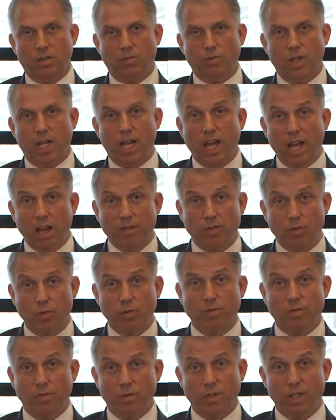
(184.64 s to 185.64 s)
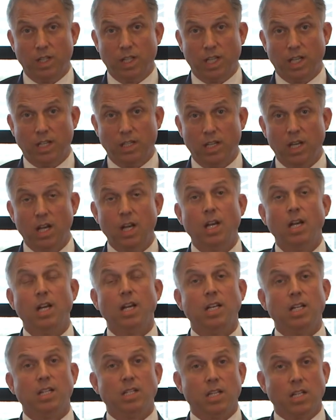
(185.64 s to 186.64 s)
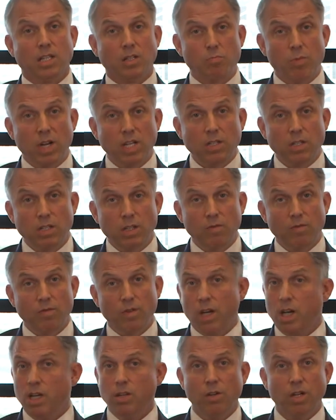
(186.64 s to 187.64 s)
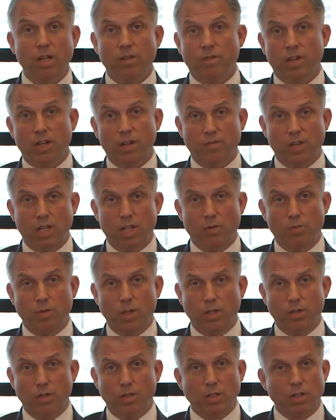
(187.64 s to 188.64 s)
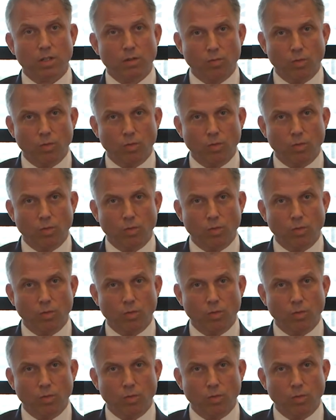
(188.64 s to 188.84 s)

We have to avoid that. It's expensive and you never have any winners.